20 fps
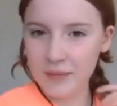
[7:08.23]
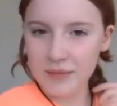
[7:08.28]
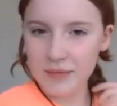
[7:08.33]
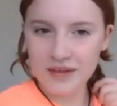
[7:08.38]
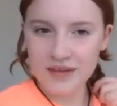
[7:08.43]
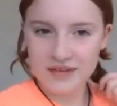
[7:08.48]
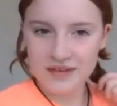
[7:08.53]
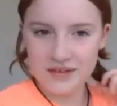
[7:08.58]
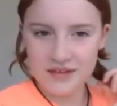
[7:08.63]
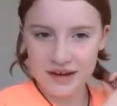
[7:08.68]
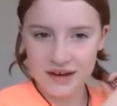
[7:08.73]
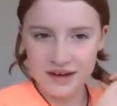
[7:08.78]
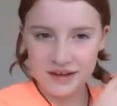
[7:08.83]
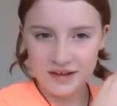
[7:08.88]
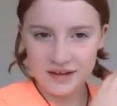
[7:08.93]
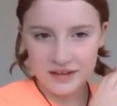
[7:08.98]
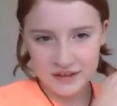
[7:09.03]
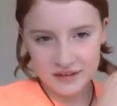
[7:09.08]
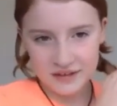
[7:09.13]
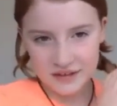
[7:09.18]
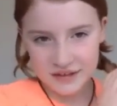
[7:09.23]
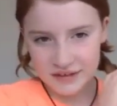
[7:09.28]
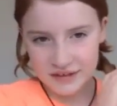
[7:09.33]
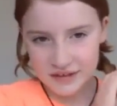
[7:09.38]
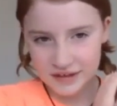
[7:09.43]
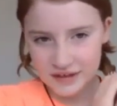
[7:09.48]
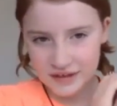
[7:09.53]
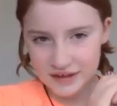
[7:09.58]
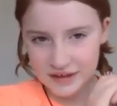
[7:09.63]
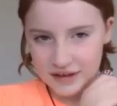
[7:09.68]
be still
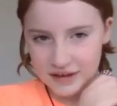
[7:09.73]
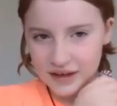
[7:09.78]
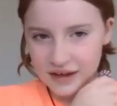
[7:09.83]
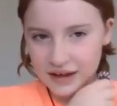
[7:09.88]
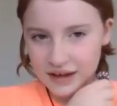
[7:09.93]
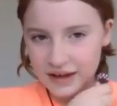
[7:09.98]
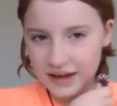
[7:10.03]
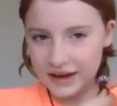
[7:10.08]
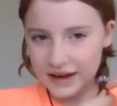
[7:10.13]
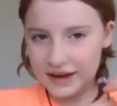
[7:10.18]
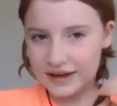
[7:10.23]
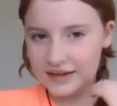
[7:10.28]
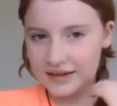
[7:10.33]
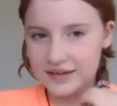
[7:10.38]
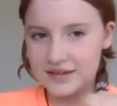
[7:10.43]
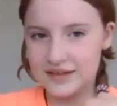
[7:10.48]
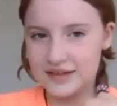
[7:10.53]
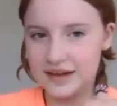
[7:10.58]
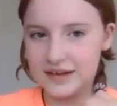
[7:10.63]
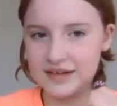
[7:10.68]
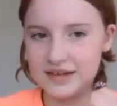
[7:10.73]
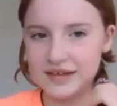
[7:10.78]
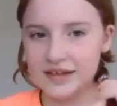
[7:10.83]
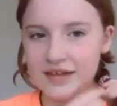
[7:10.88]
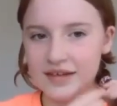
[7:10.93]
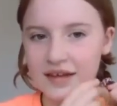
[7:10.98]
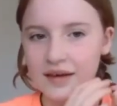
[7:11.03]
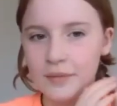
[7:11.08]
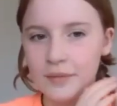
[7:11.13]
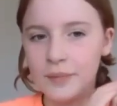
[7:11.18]
and center
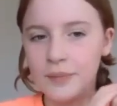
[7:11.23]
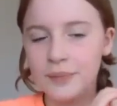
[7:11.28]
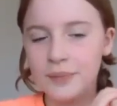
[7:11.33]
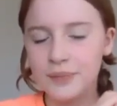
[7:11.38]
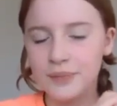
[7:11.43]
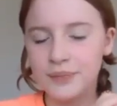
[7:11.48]
them.